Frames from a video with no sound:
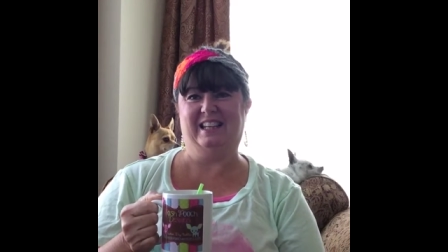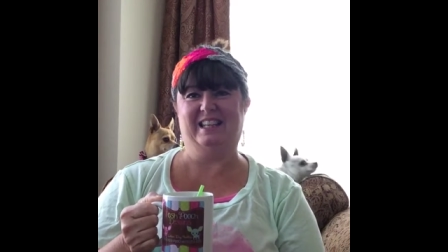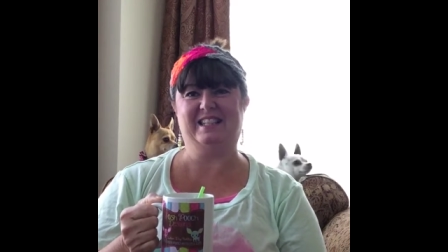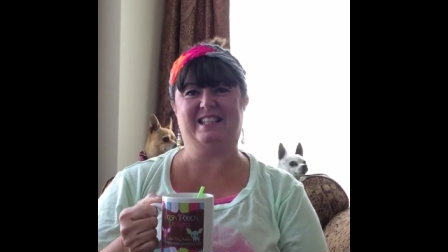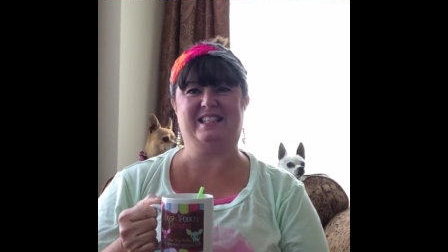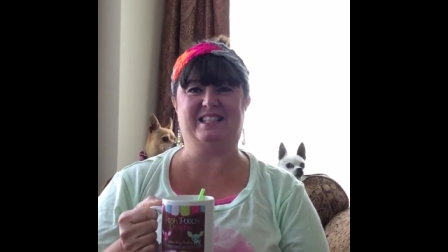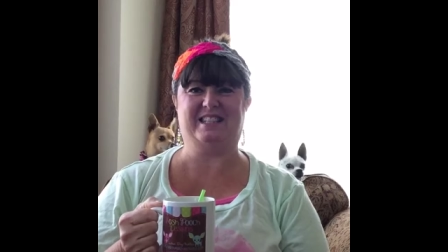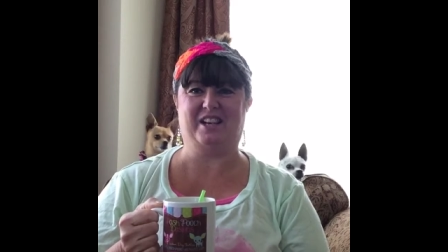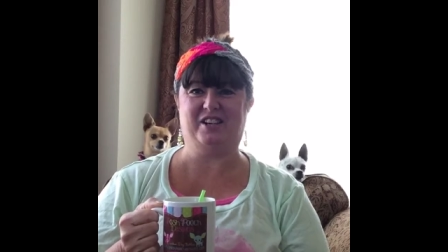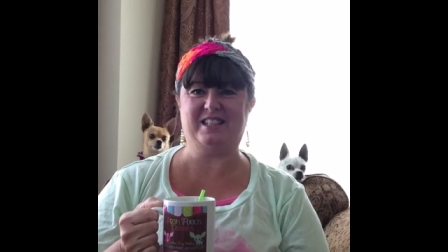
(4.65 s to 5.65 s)
This is
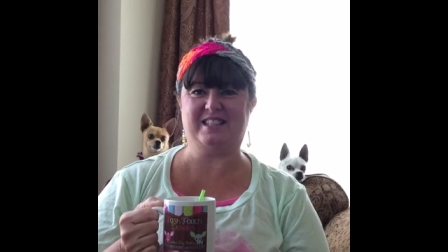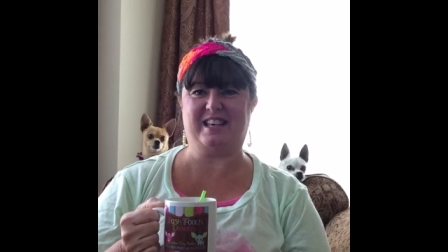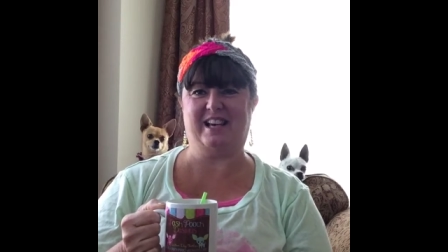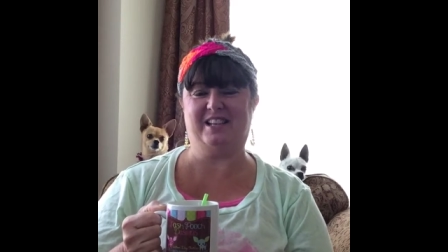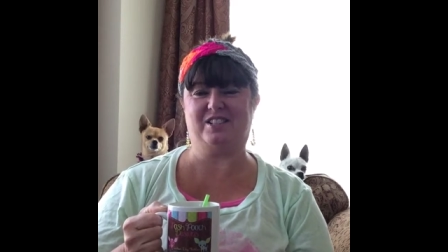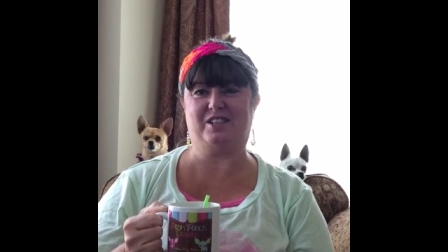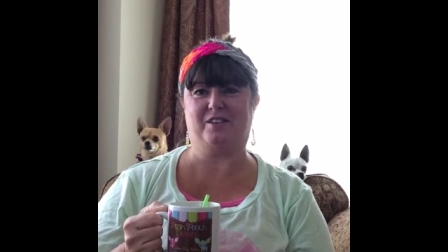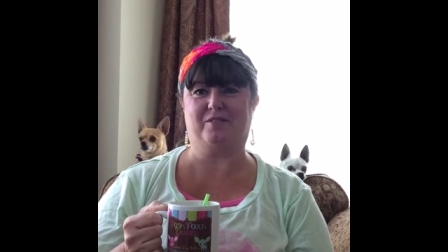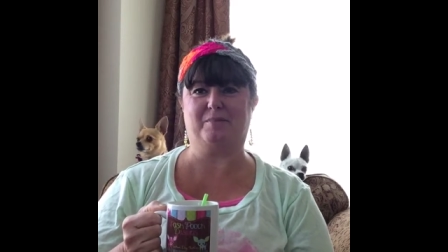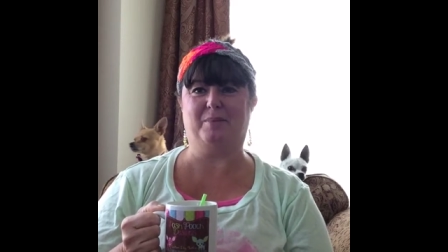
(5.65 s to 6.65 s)
Sarah Satch
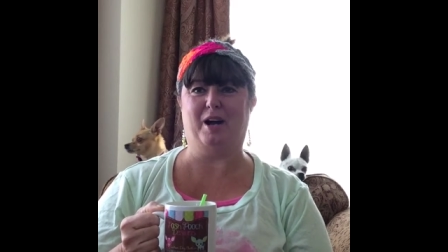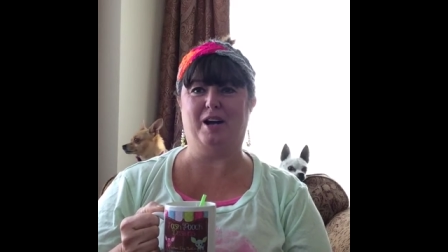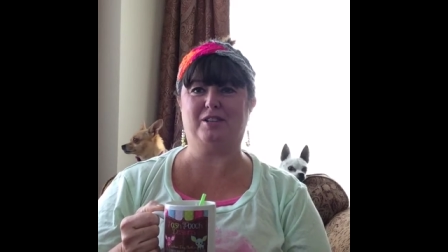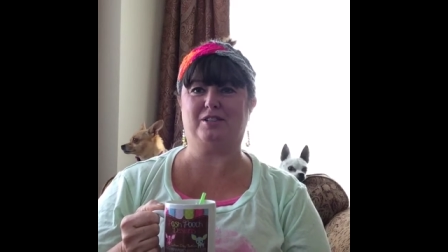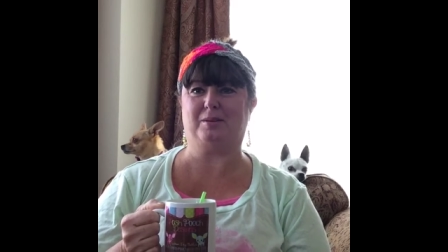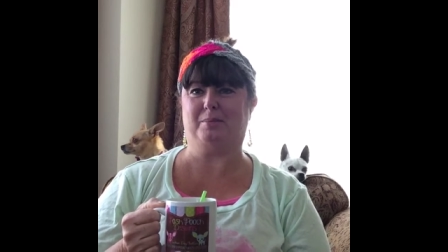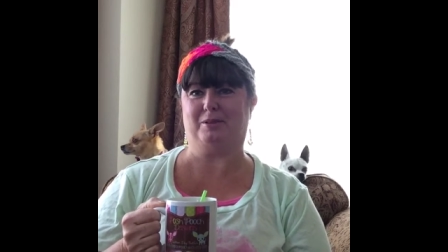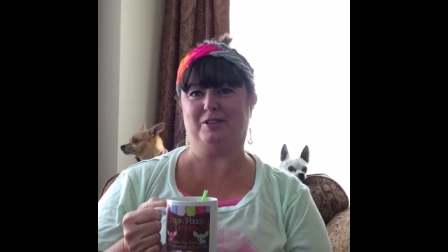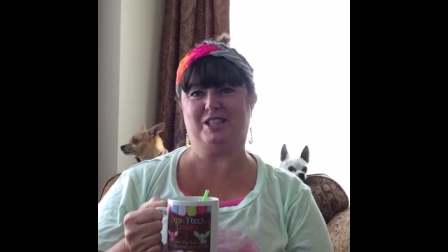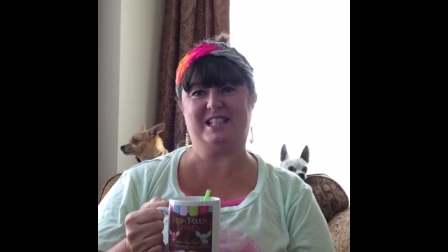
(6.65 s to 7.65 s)
from Posh
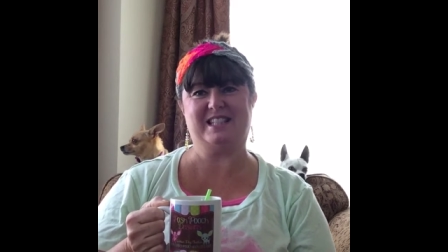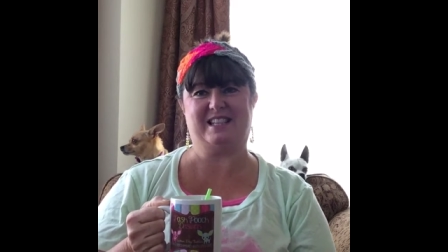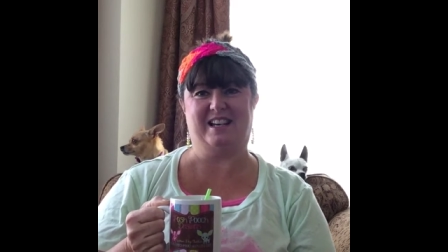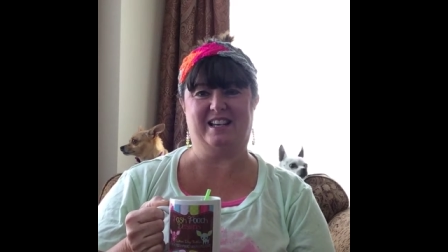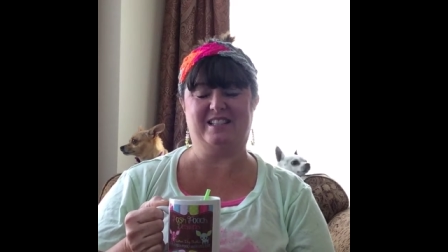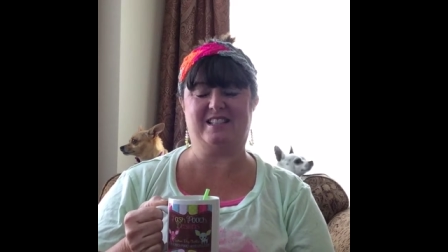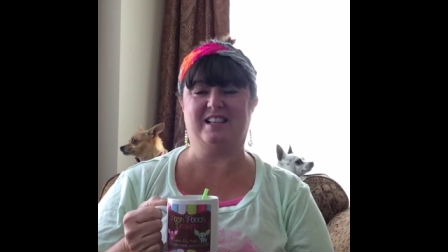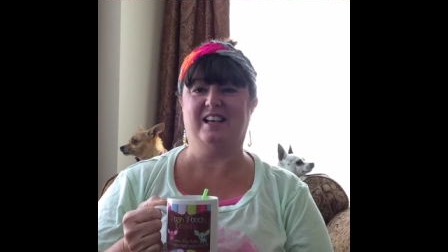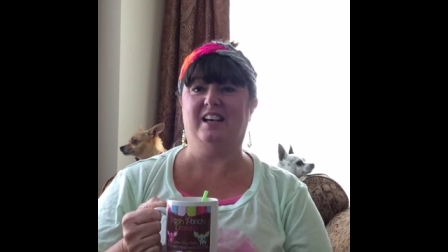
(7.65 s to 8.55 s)
Pooch Designs,